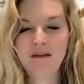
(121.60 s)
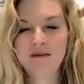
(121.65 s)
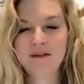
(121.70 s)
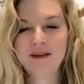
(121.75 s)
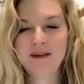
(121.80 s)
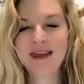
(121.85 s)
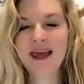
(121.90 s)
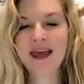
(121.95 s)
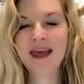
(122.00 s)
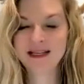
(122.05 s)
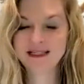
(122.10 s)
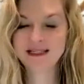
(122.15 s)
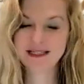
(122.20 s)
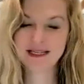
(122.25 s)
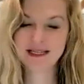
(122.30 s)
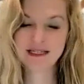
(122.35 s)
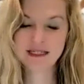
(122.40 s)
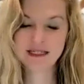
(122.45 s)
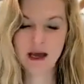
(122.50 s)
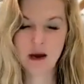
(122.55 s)
of
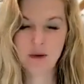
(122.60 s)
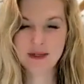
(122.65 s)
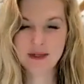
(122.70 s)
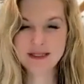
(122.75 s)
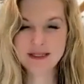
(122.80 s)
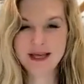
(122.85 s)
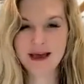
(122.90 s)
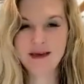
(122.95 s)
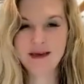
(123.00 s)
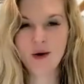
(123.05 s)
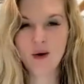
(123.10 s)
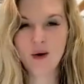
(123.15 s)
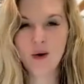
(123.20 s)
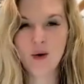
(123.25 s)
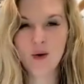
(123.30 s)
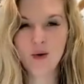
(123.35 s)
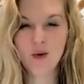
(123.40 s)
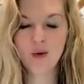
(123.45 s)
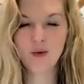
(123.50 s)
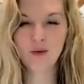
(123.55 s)
yeses, I would say, the
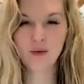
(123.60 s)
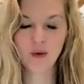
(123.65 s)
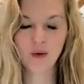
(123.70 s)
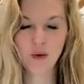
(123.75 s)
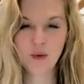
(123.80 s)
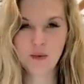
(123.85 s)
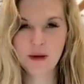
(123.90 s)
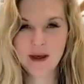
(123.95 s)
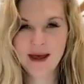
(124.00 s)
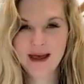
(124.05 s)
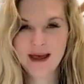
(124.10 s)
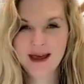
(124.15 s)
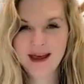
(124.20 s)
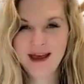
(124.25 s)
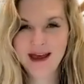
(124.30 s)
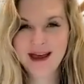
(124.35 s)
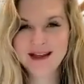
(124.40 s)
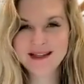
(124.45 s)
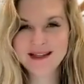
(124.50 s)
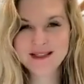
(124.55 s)
whole group.
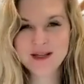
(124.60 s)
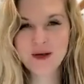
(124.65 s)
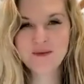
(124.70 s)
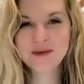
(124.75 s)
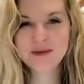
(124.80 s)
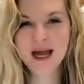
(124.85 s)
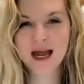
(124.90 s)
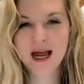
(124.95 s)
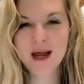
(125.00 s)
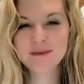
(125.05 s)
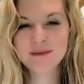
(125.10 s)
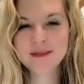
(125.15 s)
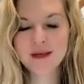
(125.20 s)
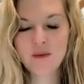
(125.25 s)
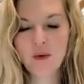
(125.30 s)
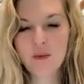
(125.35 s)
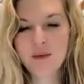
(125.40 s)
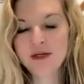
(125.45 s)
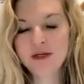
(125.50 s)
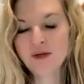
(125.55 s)
And sometimes
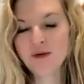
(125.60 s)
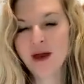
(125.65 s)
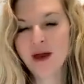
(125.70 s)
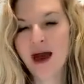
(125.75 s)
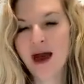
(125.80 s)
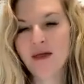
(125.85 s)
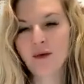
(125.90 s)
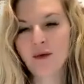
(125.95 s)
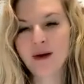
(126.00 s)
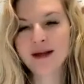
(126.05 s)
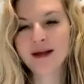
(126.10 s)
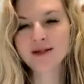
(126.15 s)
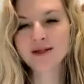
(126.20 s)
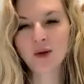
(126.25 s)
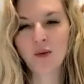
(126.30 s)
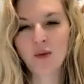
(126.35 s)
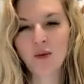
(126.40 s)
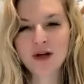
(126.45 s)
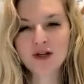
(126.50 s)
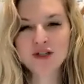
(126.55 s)
when we do gatherings
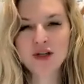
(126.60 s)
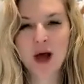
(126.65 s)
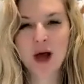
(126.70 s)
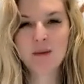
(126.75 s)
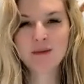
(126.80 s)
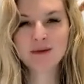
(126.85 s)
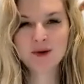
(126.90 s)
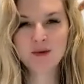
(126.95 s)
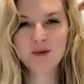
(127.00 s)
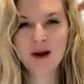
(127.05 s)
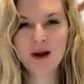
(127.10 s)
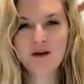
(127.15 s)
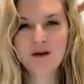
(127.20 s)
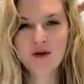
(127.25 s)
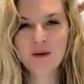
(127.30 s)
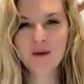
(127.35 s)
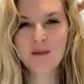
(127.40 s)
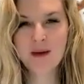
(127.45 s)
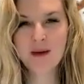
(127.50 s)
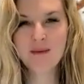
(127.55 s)
or workshops or
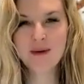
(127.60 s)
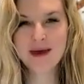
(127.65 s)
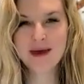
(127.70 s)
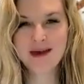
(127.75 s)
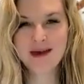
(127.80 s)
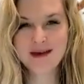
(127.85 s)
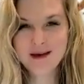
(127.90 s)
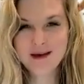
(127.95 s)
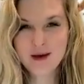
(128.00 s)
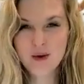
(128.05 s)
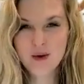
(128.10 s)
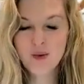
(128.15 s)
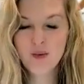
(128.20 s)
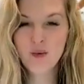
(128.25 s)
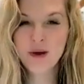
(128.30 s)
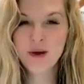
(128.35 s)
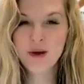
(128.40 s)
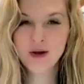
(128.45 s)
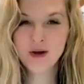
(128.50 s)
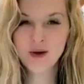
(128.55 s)
whatever it may be,
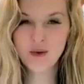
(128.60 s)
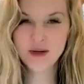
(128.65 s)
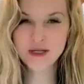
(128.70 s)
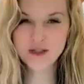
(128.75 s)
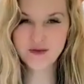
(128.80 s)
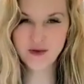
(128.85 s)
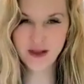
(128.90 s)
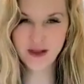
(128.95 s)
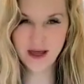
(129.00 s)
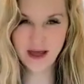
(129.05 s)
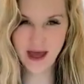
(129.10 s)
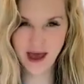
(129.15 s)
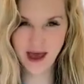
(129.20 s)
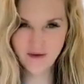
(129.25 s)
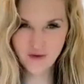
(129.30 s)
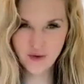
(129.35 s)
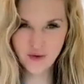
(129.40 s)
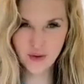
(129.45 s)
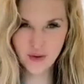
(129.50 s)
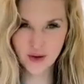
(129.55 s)
we don't always feel like
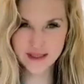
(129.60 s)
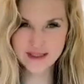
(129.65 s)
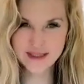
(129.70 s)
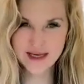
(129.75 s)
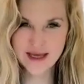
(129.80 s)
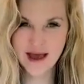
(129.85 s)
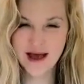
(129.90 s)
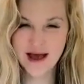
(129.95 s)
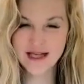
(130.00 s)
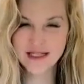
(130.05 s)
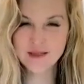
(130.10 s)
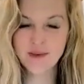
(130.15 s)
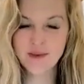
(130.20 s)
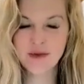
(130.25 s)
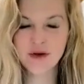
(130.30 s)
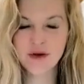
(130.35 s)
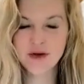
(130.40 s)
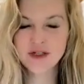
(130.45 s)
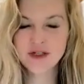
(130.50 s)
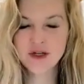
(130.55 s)
everyone's a yes,
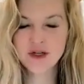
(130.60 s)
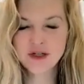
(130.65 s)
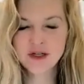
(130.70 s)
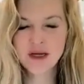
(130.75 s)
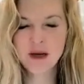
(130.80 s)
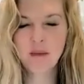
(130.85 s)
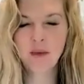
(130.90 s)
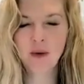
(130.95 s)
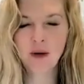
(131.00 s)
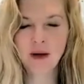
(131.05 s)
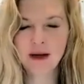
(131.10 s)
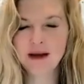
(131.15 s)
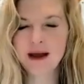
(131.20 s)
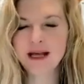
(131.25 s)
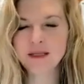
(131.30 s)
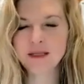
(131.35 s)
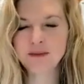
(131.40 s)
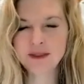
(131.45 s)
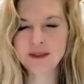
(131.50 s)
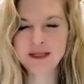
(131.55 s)
but there's usually a pretty
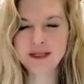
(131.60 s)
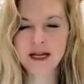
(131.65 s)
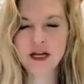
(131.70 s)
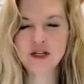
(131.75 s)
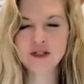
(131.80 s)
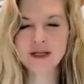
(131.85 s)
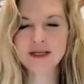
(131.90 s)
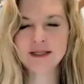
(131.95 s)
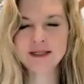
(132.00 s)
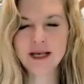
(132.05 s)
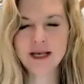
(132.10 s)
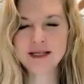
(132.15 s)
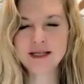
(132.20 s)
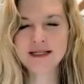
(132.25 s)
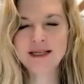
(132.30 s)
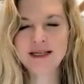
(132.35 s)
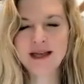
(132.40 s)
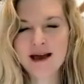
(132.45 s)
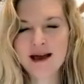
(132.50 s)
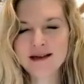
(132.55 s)
nice percentage that
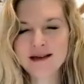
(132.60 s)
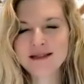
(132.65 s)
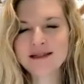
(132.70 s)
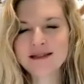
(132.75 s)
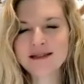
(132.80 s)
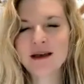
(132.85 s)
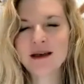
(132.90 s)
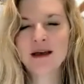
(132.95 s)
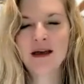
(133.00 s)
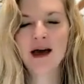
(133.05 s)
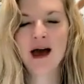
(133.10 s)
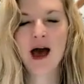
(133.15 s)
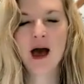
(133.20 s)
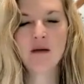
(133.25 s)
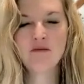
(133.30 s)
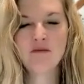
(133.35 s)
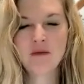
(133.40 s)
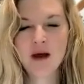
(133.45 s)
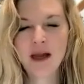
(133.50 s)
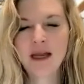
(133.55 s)
says, yes,
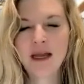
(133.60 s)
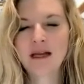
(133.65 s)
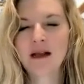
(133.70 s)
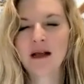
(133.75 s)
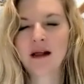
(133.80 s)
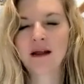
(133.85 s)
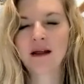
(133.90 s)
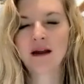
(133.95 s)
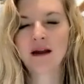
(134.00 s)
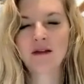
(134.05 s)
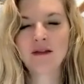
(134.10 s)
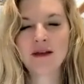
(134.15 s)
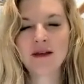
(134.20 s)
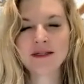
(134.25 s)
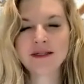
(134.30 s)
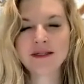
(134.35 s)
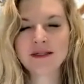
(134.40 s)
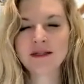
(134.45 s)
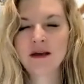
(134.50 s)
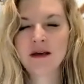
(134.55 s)
I'm ready to clear
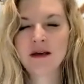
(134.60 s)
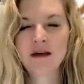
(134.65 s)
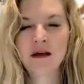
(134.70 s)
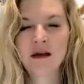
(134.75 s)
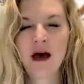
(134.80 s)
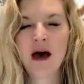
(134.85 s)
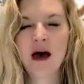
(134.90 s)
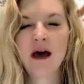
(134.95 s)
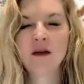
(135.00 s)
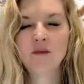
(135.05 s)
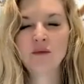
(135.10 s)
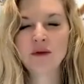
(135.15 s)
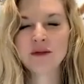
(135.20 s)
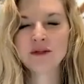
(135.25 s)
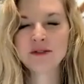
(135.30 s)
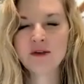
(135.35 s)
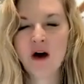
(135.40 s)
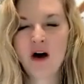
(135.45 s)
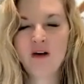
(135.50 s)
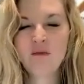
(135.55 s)
this
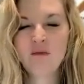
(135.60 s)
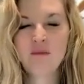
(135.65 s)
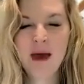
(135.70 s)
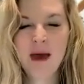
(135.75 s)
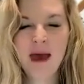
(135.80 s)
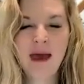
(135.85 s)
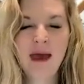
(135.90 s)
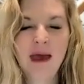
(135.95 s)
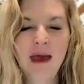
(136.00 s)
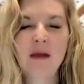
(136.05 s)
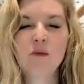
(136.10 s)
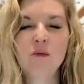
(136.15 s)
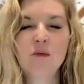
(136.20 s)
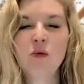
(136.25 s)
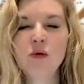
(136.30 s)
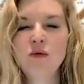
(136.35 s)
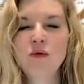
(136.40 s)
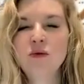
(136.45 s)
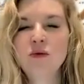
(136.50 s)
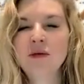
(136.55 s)
unresolved pain,
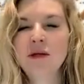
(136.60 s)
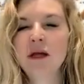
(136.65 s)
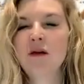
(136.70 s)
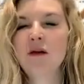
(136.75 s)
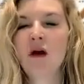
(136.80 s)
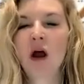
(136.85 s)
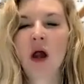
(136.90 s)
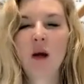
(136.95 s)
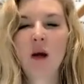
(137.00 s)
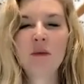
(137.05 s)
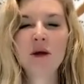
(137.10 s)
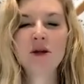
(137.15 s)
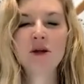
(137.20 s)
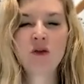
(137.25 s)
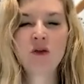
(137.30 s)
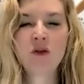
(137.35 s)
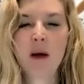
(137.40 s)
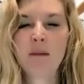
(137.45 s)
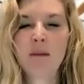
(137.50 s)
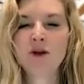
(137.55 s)
wounding, karma,
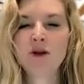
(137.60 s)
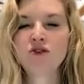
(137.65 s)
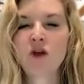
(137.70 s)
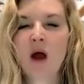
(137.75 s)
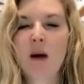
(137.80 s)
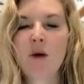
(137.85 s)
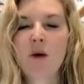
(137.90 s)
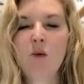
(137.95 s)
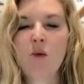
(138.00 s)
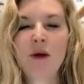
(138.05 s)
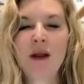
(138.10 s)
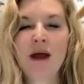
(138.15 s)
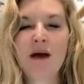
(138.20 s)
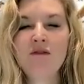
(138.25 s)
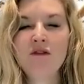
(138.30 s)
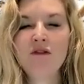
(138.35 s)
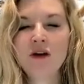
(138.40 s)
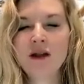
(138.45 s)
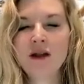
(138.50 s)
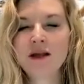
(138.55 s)
trauma, drama,
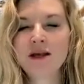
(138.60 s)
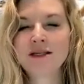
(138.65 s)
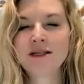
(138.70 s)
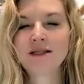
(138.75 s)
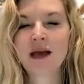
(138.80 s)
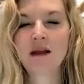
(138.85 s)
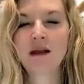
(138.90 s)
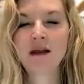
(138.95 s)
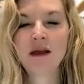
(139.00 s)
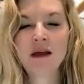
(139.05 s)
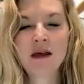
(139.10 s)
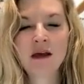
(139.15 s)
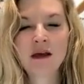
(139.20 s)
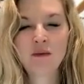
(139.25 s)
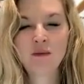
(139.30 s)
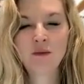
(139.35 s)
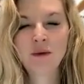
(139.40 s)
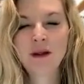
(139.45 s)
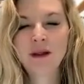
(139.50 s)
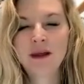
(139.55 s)
whatever it is that
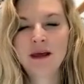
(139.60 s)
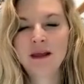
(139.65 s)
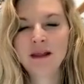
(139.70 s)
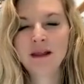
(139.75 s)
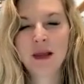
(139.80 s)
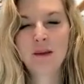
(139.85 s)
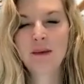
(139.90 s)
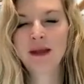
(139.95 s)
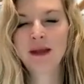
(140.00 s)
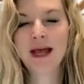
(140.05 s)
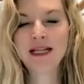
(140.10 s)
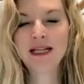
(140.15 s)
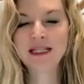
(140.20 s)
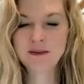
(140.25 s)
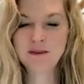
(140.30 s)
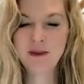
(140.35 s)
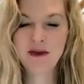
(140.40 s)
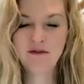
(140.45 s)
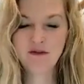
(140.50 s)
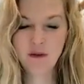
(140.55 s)
really
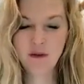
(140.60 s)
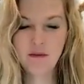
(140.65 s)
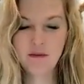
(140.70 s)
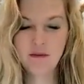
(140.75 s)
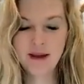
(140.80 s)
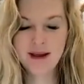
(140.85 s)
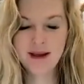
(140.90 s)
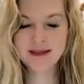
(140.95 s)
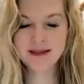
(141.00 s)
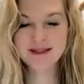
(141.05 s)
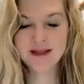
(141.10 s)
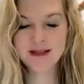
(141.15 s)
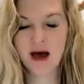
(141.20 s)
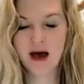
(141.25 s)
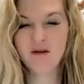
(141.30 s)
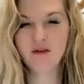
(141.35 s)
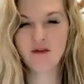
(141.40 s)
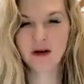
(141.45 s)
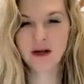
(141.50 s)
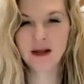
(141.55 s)
eliminates me from being
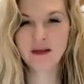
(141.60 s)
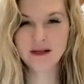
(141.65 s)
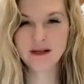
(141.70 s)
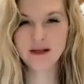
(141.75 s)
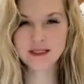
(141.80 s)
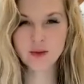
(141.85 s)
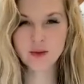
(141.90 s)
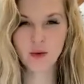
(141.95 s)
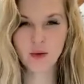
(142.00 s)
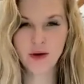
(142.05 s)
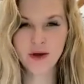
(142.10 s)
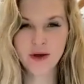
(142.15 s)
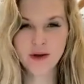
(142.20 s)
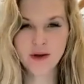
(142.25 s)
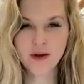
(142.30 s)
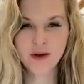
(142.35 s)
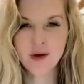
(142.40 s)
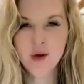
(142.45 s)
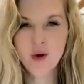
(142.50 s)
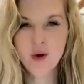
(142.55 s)
sovereign in this
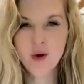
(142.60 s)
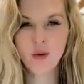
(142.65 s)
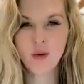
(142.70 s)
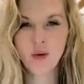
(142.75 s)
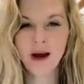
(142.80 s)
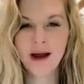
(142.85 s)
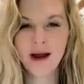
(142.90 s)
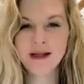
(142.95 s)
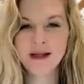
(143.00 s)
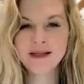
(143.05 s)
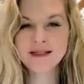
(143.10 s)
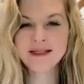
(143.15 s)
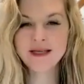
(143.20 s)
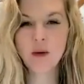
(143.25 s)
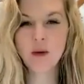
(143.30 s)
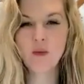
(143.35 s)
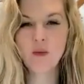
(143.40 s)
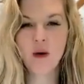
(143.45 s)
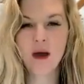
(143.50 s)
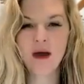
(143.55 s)
world, where I in
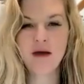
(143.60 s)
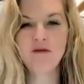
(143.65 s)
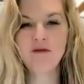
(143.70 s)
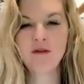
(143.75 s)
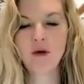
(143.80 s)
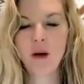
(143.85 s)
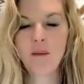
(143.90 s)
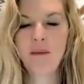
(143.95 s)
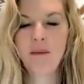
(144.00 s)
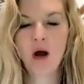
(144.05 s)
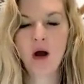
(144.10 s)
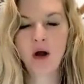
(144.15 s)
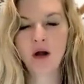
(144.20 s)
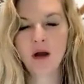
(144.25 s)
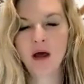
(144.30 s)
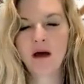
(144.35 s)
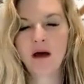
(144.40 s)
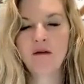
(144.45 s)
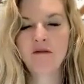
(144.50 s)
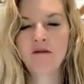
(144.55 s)
some way feel
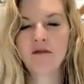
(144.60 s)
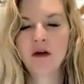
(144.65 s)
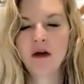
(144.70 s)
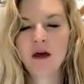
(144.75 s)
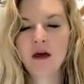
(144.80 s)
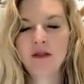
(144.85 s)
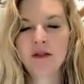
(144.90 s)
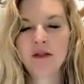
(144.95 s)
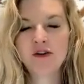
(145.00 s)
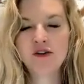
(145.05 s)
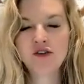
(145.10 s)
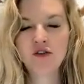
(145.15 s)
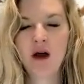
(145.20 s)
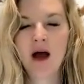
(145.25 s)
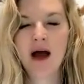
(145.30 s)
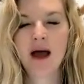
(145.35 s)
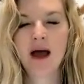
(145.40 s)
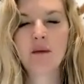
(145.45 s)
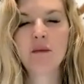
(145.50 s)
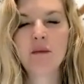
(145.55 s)
part of the
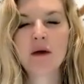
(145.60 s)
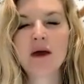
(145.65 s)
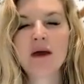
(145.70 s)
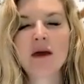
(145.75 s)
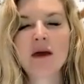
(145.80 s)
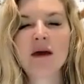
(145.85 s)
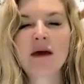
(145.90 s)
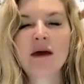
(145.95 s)
tribe.